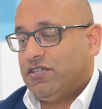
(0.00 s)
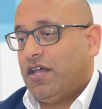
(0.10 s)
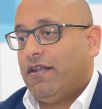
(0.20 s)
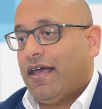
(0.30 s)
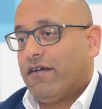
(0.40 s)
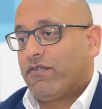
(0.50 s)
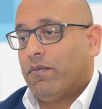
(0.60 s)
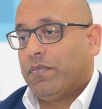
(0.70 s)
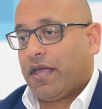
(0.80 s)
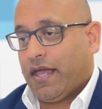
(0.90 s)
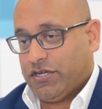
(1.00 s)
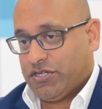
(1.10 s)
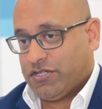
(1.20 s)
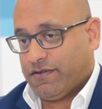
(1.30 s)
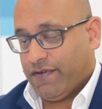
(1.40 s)
You don't have
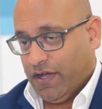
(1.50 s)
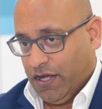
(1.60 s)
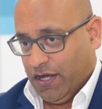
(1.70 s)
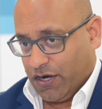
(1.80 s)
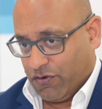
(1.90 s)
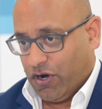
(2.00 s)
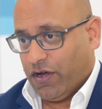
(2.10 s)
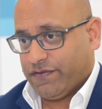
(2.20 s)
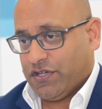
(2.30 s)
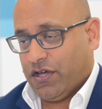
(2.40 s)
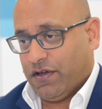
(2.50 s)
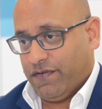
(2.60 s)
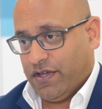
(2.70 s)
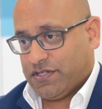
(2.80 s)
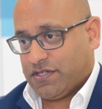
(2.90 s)
complications of graft
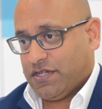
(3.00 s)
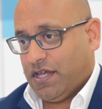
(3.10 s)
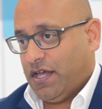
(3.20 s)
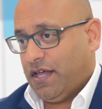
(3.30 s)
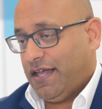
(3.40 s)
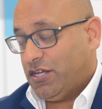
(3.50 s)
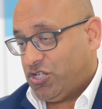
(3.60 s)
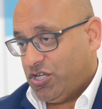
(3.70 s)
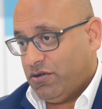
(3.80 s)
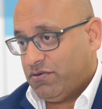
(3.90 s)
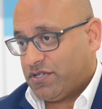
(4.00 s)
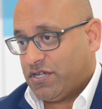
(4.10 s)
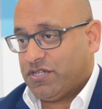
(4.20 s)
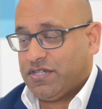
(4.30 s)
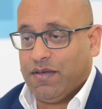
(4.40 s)
harvest issues
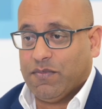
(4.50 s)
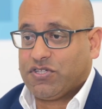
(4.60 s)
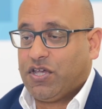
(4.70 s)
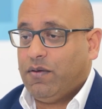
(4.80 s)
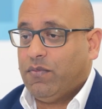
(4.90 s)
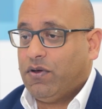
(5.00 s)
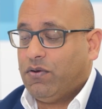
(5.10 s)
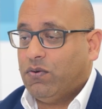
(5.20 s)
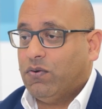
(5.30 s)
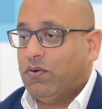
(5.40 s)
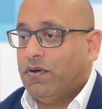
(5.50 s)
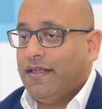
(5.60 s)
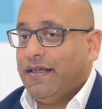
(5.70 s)
such as hematoma or